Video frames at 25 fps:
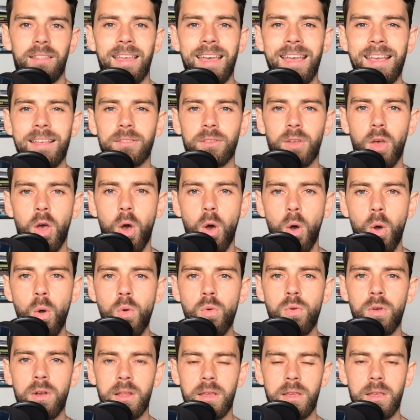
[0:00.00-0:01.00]
that is
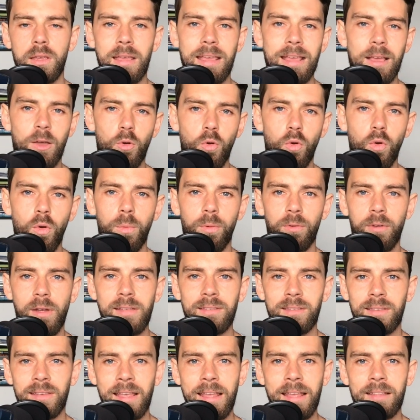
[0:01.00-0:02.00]
only
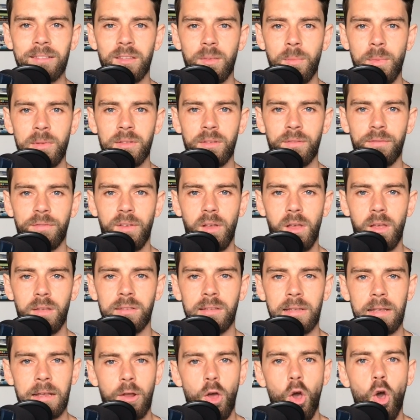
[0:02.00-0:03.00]
incorporating intermittent
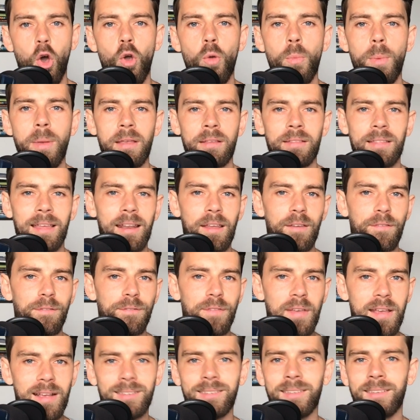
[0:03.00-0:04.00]
fasting and hoping that it
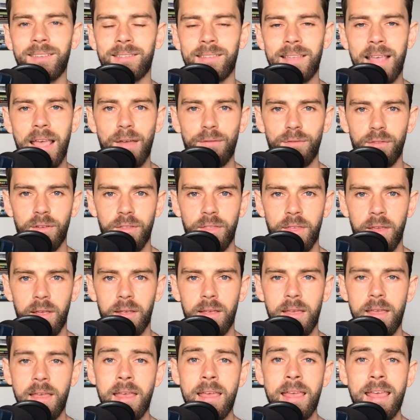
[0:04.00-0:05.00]
fixes
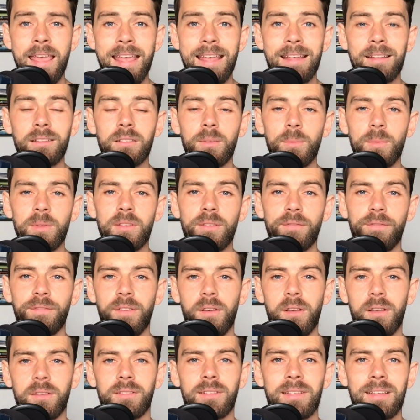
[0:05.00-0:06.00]
everything. Intermittent
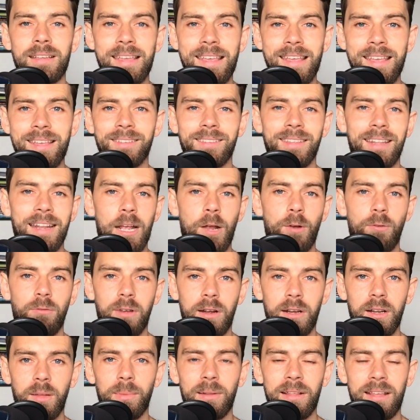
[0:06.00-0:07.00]
fasting is an
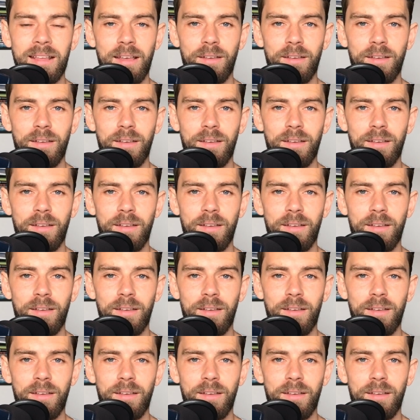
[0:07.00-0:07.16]
incredibly